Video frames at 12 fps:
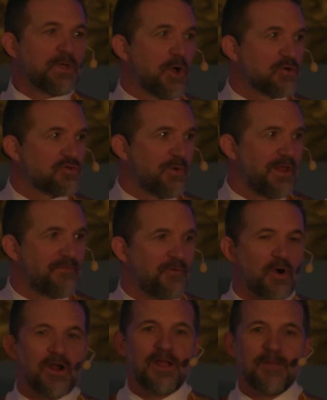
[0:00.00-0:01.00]
go
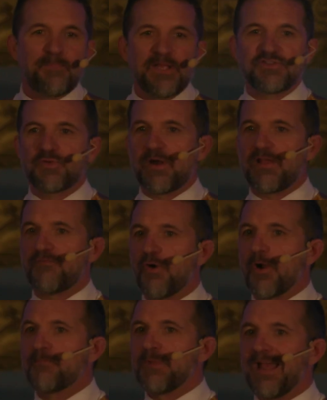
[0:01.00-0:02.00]
24, bid
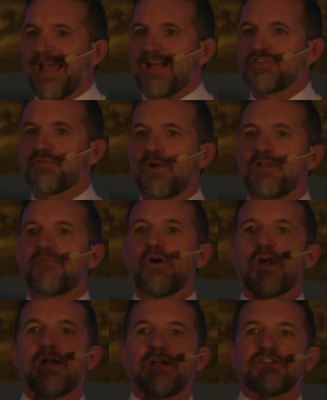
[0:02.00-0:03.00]
24, and
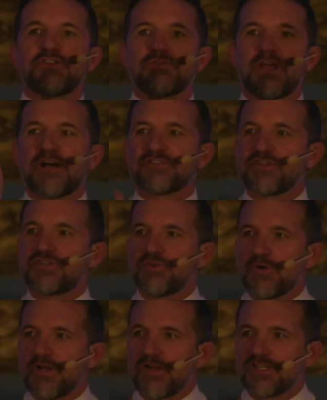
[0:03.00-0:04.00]
24,
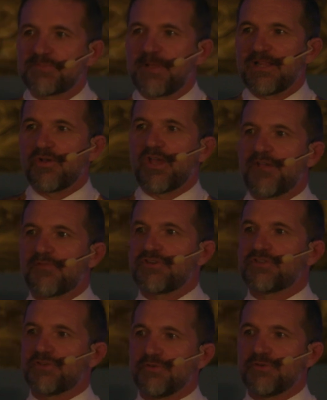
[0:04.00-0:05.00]
2,200 is bid, looking for
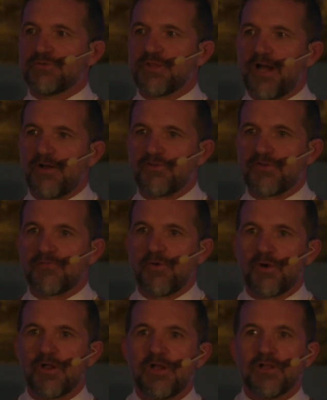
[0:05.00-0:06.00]

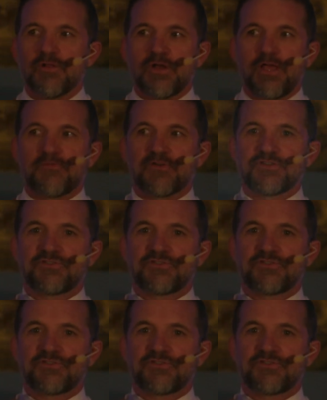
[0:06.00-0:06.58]
2,004, looking for